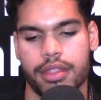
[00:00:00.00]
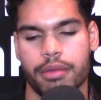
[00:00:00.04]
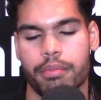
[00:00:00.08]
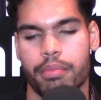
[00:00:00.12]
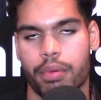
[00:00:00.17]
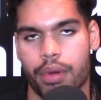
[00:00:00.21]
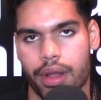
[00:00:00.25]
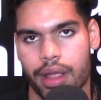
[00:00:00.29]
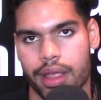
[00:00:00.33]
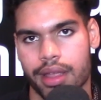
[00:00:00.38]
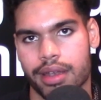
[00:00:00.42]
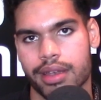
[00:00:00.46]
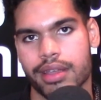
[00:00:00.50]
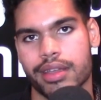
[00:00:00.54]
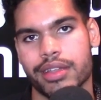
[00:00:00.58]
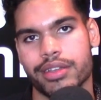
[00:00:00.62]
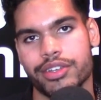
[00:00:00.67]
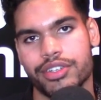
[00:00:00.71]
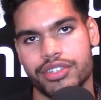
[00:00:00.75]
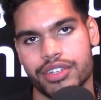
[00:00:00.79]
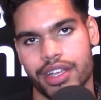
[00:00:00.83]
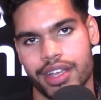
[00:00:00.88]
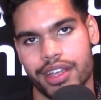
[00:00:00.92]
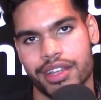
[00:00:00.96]
the brain
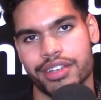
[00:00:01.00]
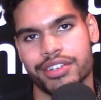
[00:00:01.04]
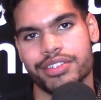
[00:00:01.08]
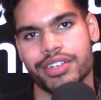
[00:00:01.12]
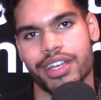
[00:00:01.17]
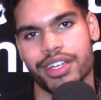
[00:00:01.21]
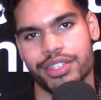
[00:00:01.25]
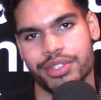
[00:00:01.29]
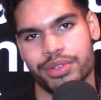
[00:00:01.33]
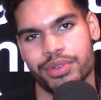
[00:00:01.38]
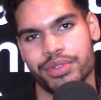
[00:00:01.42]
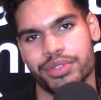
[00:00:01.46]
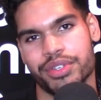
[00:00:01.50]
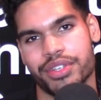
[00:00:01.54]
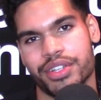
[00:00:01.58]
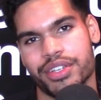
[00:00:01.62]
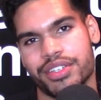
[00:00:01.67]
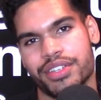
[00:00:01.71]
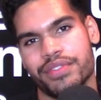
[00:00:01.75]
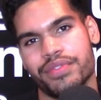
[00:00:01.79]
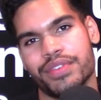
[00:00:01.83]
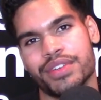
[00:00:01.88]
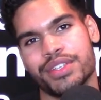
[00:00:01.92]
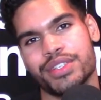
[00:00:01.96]
can change as a
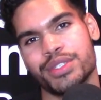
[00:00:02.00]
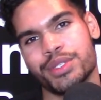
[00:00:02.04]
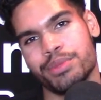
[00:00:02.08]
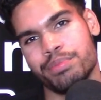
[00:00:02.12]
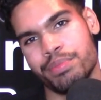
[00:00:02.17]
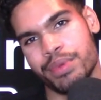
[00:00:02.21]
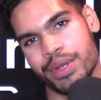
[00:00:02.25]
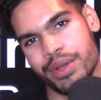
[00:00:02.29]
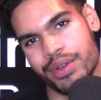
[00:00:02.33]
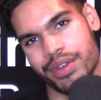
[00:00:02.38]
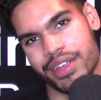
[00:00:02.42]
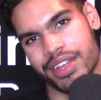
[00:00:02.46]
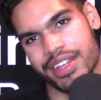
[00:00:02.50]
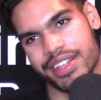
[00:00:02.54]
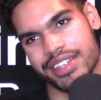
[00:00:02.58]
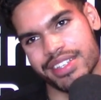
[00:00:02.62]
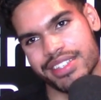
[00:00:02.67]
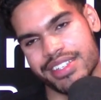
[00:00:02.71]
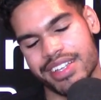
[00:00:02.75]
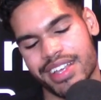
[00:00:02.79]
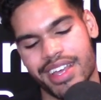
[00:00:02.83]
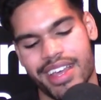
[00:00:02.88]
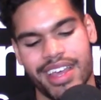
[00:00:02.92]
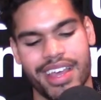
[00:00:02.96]
result of
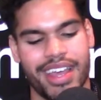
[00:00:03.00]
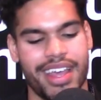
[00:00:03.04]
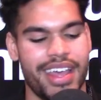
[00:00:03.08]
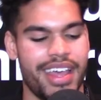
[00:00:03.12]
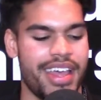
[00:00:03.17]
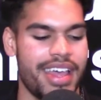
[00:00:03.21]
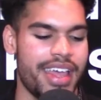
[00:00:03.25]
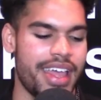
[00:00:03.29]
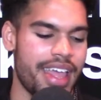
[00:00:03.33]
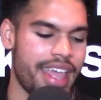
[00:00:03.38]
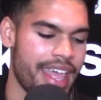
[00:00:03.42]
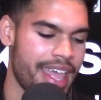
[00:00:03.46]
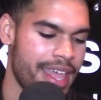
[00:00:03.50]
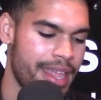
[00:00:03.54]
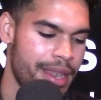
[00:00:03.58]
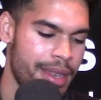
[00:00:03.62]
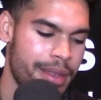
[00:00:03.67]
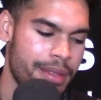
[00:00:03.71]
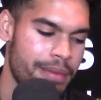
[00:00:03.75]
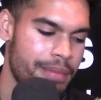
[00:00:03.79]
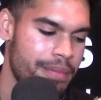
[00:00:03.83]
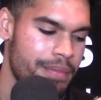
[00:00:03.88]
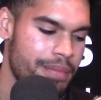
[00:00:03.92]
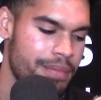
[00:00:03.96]
experience.
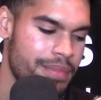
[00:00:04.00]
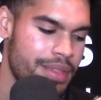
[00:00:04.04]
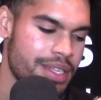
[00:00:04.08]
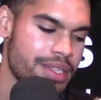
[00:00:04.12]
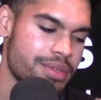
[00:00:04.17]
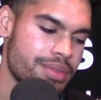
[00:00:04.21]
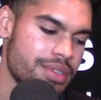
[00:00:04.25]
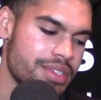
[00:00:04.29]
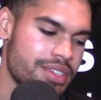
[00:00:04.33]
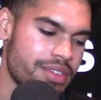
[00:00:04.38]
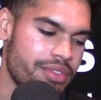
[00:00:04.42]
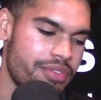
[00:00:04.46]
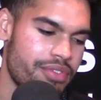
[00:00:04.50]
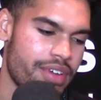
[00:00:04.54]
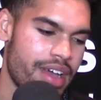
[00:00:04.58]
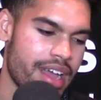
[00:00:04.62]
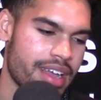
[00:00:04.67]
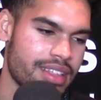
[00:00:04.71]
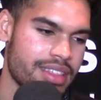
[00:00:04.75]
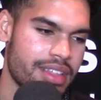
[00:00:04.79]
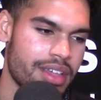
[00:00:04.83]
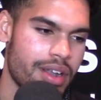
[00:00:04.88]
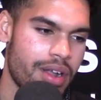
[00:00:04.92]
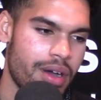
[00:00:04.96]
And this was a
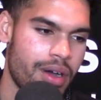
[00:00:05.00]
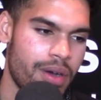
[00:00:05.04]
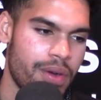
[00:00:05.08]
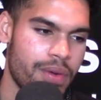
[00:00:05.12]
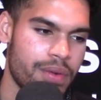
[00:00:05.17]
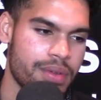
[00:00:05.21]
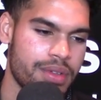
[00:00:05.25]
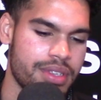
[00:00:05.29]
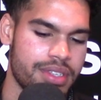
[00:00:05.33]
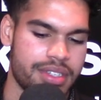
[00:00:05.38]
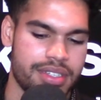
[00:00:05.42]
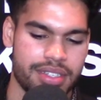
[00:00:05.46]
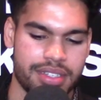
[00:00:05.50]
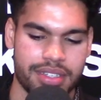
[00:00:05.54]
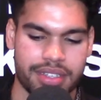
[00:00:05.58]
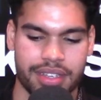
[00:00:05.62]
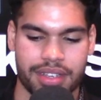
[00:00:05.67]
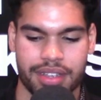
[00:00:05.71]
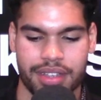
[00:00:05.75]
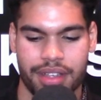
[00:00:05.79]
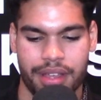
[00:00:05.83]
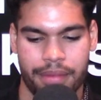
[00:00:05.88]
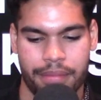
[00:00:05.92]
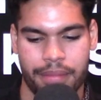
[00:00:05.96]
fact that always
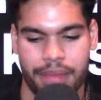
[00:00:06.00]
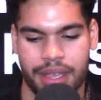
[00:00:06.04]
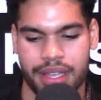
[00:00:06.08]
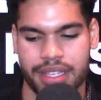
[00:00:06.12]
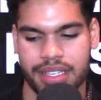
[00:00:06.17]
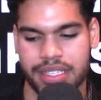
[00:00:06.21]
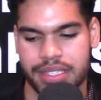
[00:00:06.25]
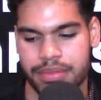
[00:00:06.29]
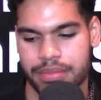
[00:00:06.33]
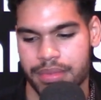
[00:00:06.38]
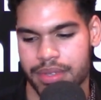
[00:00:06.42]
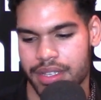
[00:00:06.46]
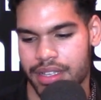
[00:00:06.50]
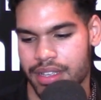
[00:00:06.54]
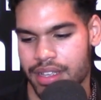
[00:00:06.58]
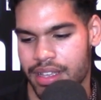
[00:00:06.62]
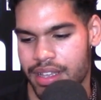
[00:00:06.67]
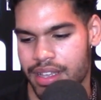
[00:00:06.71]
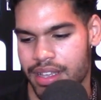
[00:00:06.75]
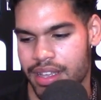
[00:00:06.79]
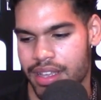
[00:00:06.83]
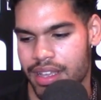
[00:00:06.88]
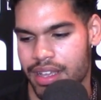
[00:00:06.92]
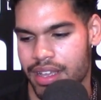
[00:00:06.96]
amazed me
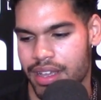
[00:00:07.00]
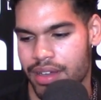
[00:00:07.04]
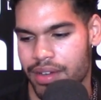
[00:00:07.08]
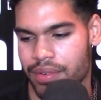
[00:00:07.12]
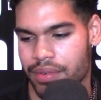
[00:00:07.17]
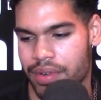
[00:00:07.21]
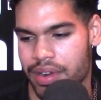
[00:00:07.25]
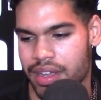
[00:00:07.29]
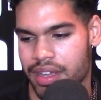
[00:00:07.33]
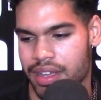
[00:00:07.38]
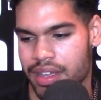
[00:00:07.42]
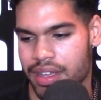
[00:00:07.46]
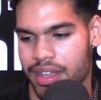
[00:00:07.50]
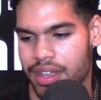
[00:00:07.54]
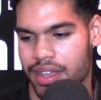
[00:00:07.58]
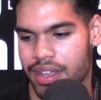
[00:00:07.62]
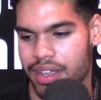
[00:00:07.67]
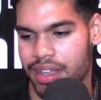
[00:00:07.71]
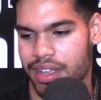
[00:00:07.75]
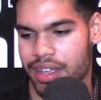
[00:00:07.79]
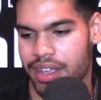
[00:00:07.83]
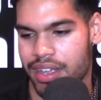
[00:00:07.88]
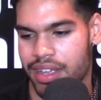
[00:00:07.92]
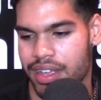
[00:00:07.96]
when I
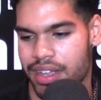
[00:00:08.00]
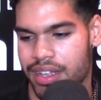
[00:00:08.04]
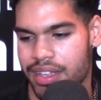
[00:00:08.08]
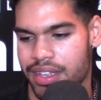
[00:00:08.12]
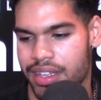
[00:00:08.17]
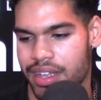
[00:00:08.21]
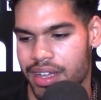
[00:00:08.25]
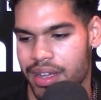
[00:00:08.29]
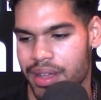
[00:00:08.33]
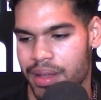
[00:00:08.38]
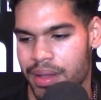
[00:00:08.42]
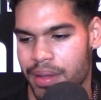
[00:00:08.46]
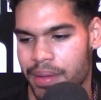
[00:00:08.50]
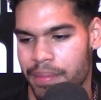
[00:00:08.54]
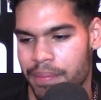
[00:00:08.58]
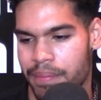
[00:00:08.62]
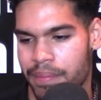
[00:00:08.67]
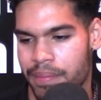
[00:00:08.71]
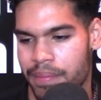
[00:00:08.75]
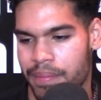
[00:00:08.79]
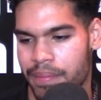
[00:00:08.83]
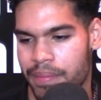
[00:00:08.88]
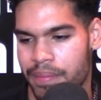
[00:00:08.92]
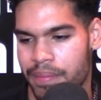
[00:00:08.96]
um,